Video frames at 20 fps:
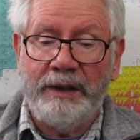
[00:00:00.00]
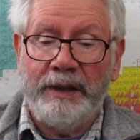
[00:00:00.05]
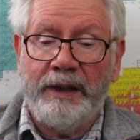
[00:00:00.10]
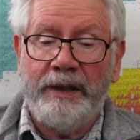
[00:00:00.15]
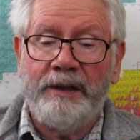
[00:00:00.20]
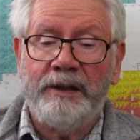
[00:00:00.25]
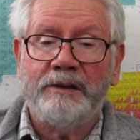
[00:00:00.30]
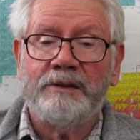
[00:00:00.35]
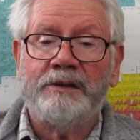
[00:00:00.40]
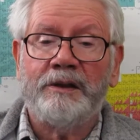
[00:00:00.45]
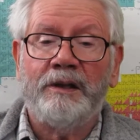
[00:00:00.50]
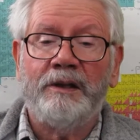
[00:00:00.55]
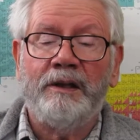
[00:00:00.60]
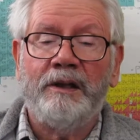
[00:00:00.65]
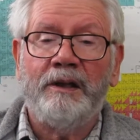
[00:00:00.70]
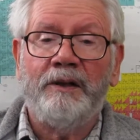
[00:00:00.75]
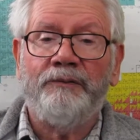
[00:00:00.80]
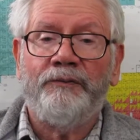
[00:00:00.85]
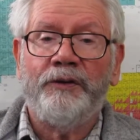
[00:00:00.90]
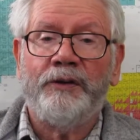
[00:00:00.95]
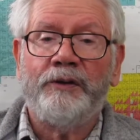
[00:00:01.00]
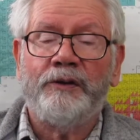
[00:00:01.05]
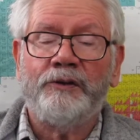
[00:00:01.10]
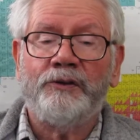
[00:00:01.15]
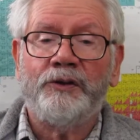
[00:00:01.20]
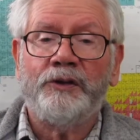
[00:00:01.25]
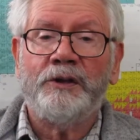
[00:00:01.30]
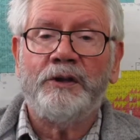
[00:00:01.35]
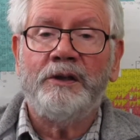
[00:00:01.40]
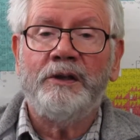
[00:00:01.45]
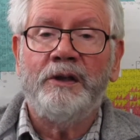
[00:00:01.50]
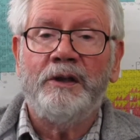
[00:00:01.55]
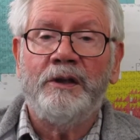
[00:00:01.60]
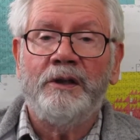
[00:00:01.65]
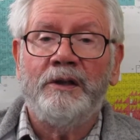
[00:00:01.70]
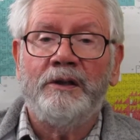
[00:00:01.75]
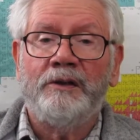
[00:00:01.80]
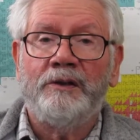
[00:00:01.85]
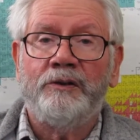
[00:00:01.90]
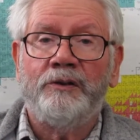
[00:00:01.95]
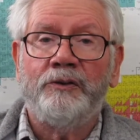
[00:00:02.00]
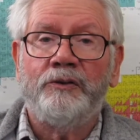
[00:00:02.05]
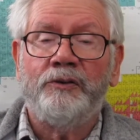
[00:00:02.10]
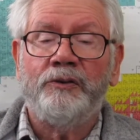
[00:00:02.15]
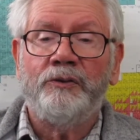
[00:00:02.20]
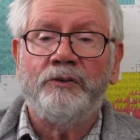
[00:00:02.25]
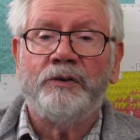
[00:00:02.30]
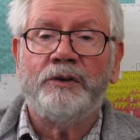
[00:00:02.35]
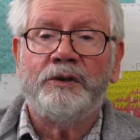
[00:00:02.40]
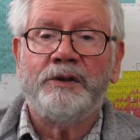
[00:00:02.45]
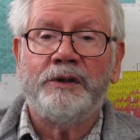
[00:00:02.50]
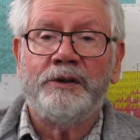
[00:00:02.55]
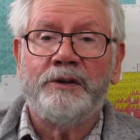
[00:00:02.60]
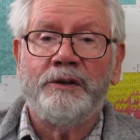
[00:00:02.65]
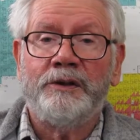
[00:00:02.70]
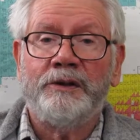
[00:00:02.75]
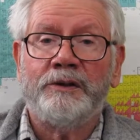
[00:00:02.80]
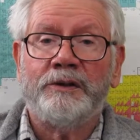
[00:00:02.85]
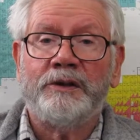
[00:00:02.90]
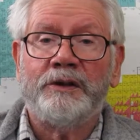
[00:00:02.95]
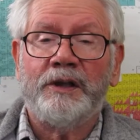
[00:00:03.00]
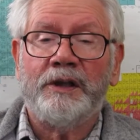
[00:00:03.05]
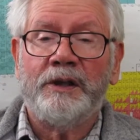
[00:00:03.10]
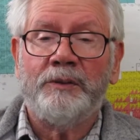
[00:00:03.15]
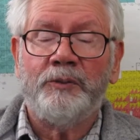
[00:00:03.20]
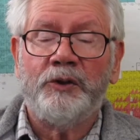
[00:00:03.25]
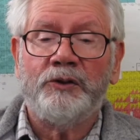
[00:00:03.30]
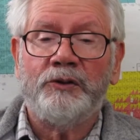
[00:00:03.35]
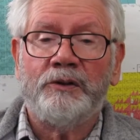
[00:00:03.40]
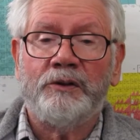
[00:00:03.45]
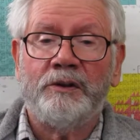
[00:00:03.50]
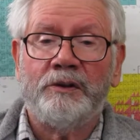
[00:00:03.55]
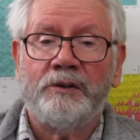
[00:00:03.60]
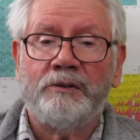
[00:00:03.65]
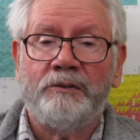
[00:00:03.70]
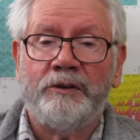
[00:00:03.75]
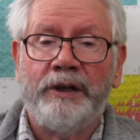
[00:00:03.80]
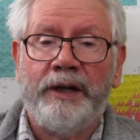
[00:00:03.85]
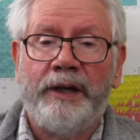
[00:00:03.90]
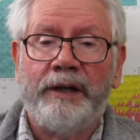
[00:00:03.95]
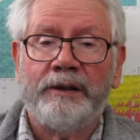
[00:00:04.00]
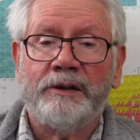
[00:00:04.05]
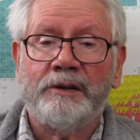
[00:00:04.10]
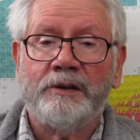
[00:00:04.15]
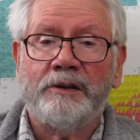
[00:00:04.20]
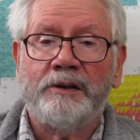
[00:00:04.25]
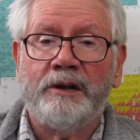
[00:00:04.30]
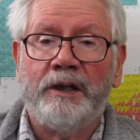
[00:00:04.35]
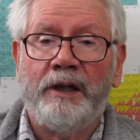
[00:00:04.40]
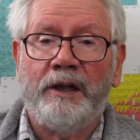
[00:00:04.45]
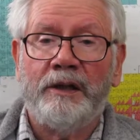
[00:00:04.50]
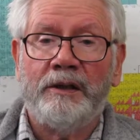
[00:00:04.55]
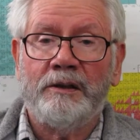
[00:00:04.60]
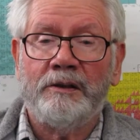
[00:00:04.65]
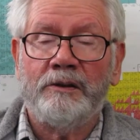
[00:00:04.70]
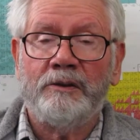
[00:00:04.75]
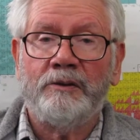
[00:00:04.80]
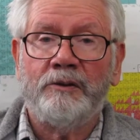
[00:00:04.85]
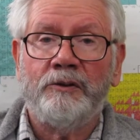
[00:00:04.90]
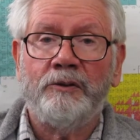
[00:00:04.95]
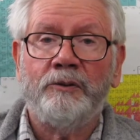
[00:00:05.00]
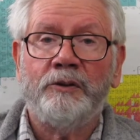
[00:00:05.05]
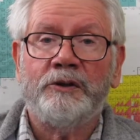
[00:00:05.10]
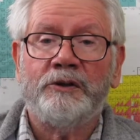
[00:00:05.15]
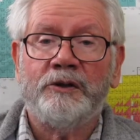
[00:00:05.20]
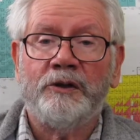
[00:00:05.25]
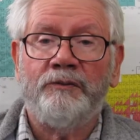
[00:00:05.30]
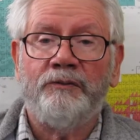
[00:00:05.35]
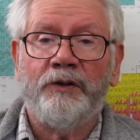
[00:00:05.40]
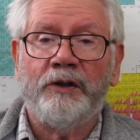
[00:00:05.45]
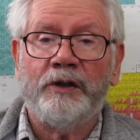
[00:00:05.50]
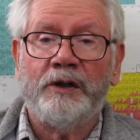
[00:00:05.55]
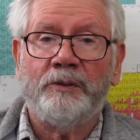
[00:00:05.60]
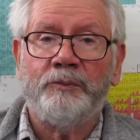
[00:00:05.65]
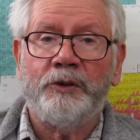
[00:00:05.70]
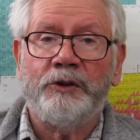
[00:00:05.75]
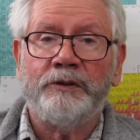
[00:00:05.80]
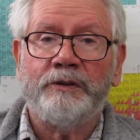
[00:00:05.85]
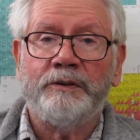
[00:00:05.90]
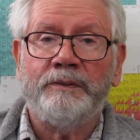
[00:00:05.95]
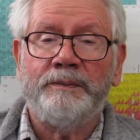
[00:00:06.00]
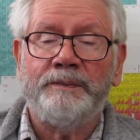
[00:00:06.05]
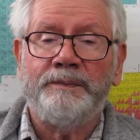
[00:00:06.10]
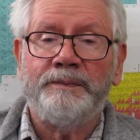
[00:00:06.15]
and it's enough energy to do serious damage to the reactor and to its environment.